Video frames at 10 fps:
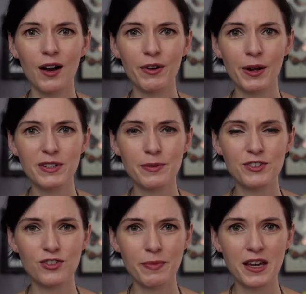When I went
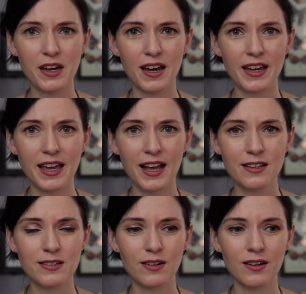to Jamaica, I
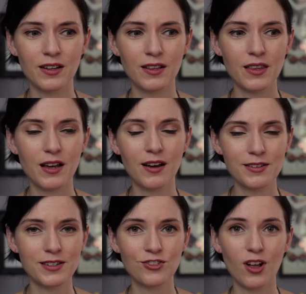cast on the
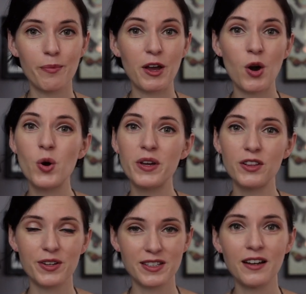Odyssey shawl by Hohi
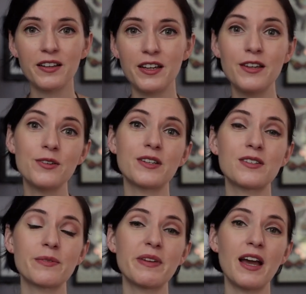Locatelli using
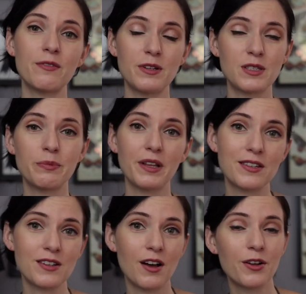some Countess of
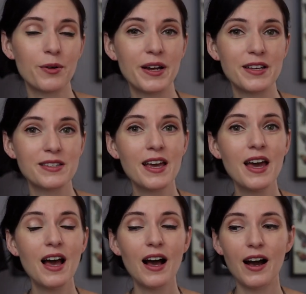Blaze colorways,
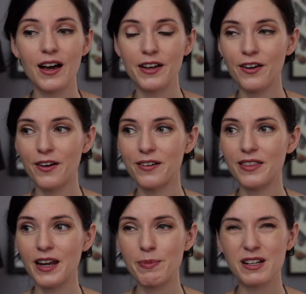
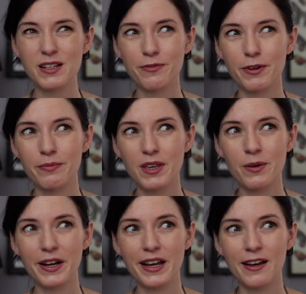yarn that I picked up from
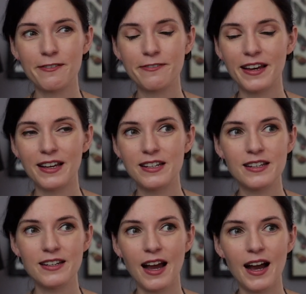EYF,
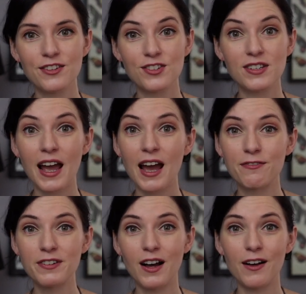and yeah, I just
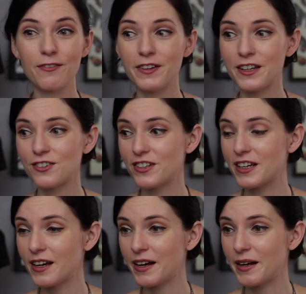have not finished it.